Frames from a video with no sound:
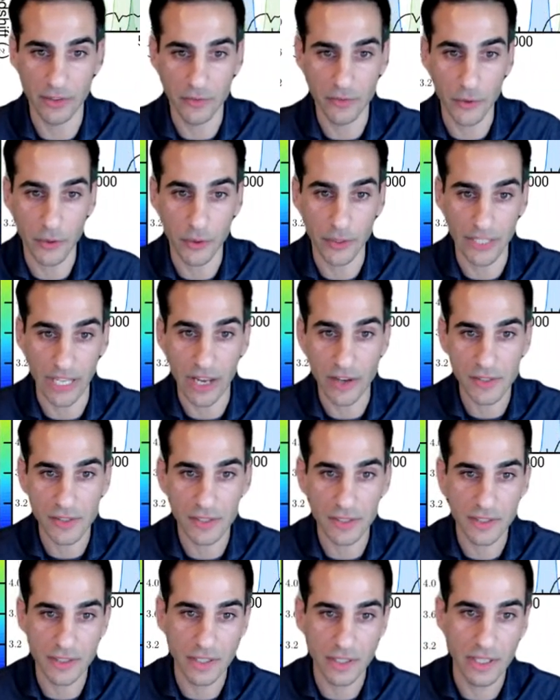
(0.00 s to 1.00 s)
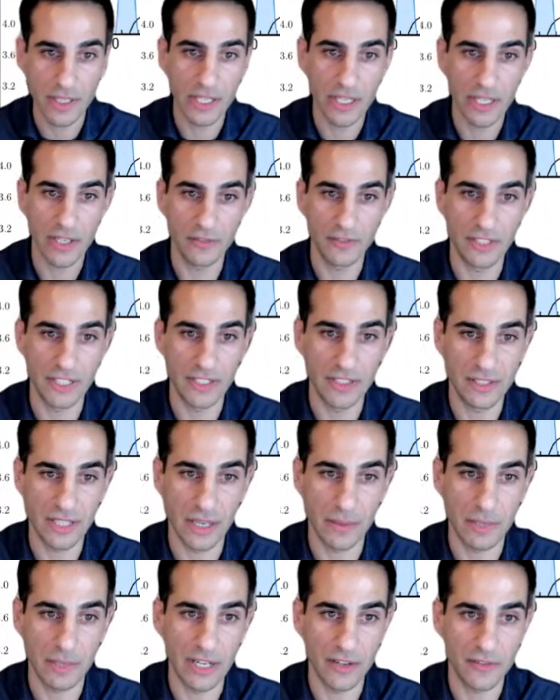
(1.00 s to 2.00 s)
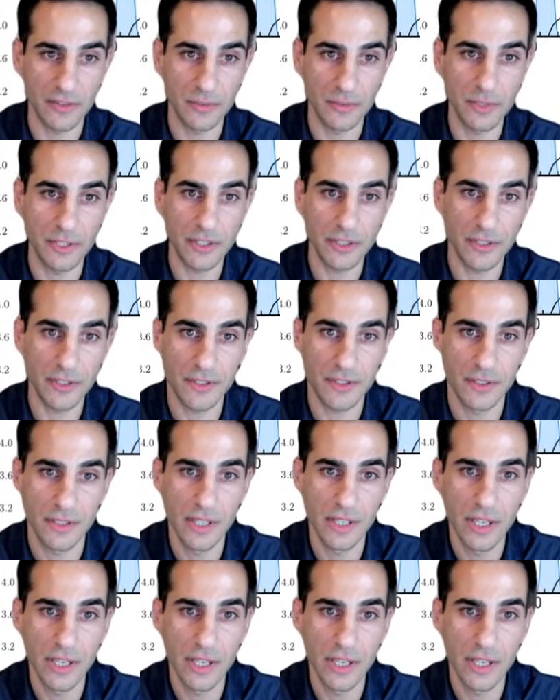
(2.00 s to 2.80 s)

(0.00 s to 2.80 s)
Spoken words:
4,000 of these Lyman Alpha emitters